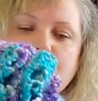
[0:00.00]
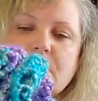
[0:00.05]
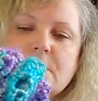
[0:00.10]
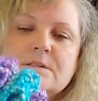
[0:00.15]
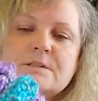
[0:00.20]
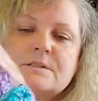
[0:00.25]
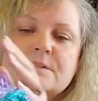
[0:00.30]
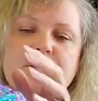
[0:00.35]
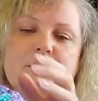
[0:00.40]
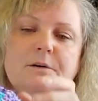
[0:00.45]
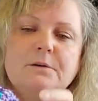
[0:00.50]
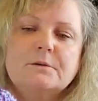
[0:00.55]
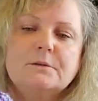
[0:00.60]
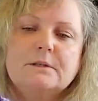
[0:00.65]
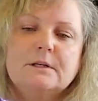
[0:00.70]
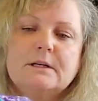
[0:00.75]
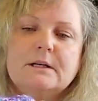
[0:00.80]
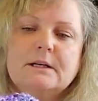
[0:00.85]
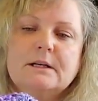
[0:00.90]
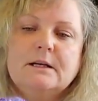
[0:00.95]
So
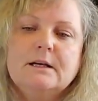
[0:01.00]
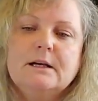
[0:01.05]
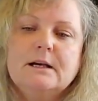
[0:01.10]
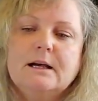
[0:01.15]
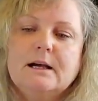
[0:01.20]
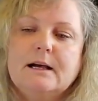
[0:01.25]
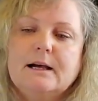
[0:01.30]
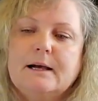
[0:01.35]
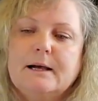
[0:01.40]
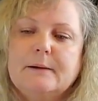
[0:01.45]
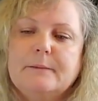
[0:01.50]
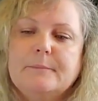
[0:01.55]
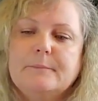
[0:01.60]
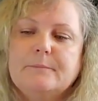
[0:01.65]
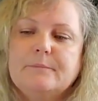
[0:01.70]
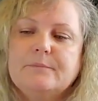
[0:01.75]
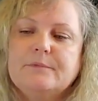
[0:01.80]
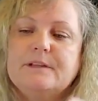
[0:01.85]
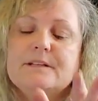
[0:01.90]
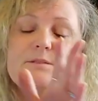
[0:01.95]
um,
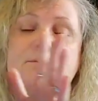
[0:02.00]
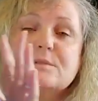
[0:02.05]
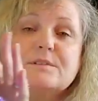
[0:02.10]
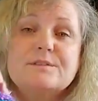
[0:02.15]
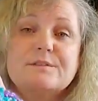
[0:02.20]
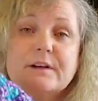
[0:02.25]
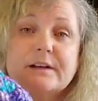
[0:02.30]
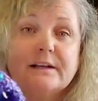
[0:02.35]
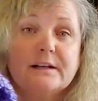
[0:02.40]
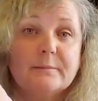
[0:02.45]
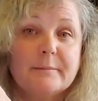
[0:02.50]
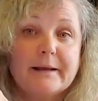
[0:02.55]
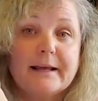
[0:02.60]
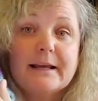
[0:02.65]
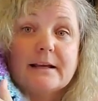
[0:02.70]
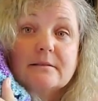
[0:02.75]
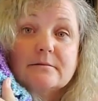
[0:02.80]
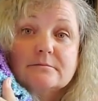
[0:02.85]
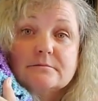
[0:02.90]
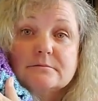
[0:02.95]
this was fun to make.
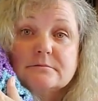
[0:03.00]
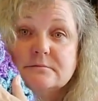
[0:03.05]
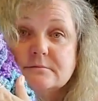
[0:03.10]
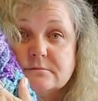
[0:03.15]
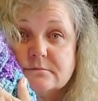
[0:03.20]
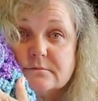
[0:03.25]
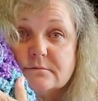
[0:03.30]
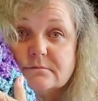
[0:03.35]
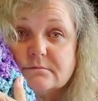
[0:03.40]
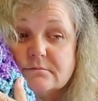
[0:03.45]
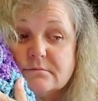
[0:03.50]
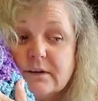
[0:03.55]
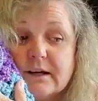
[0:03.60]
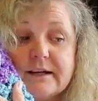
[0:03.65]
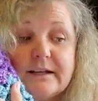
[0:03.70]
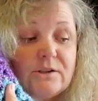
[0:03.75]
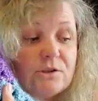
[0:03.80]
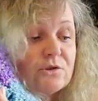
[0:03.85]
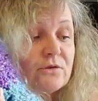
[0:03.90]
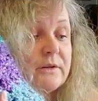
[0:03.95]
I
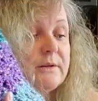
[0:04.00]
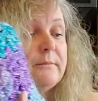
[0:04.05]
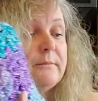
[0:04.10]
enjoyed